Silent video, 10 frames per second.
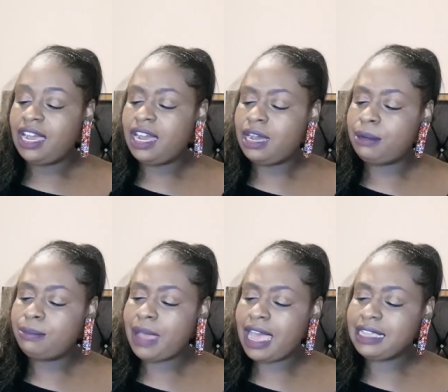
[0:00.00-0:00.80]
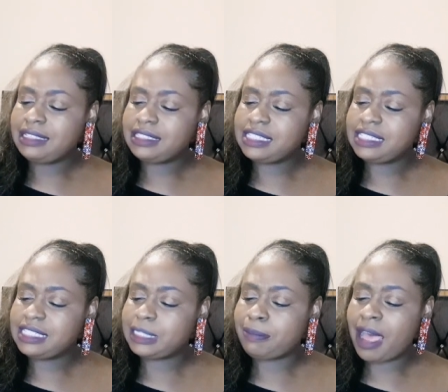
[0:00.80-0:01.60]
Um, I, this
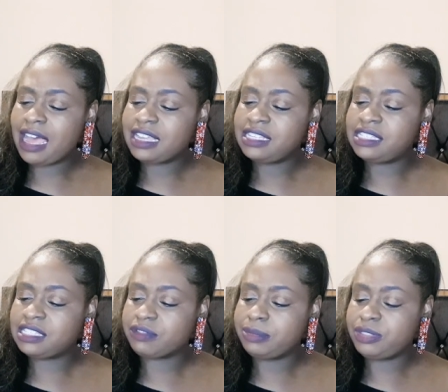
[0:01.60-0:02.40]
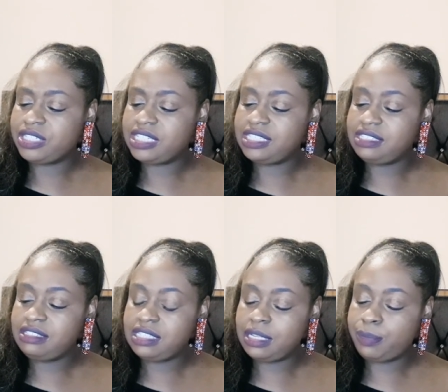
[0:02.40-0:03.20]
is Spa
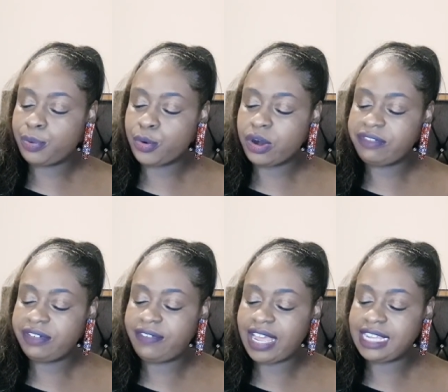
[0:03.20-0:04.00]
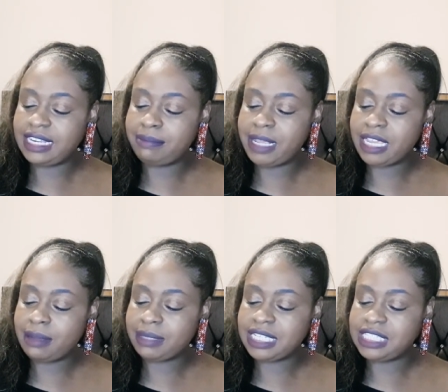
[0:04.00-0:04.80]
Scriptions Pore Refining
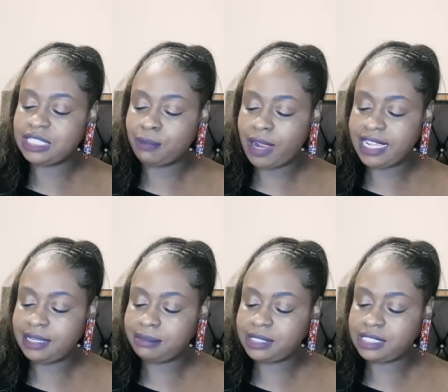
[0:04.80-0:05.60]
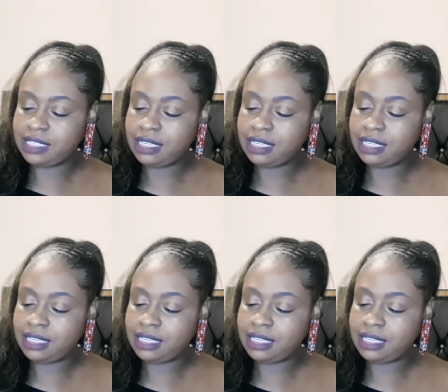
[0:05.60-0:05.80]
Makeup Cleansing Wipes.